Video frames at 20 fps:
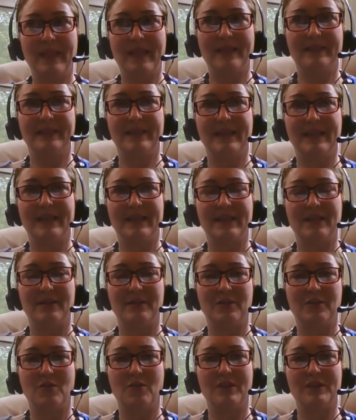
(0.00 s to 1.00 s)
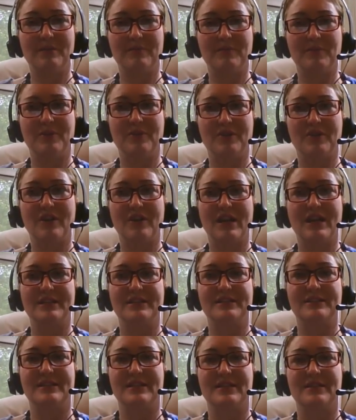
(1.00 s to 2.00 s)
like, according to the
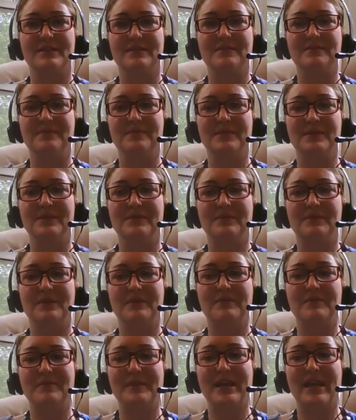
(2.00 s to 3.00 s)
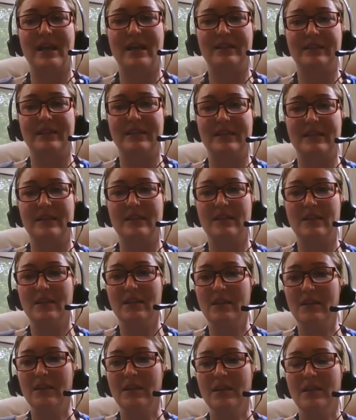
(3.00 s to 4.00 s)
bureaucrats, it would be highly
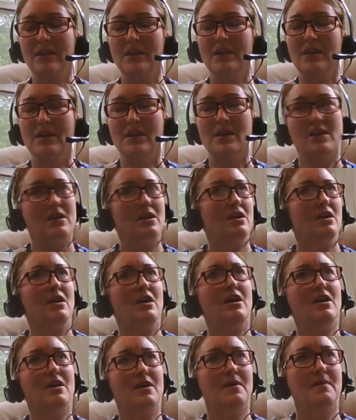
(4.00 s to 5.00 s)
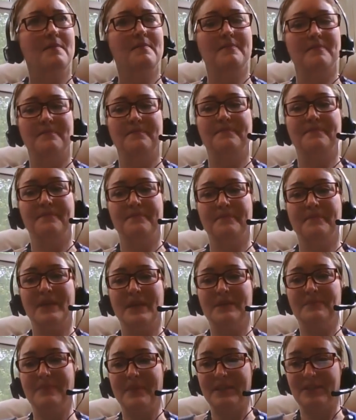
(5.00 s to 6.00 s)

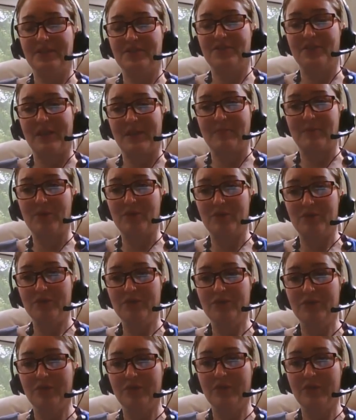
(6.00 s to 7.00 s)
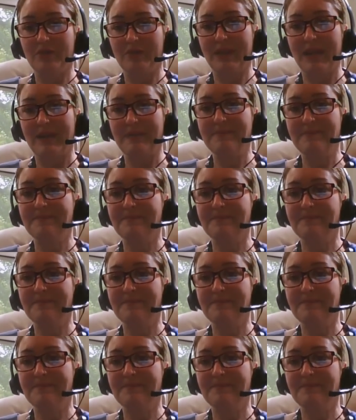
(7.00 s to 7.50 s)
administratable. Okay.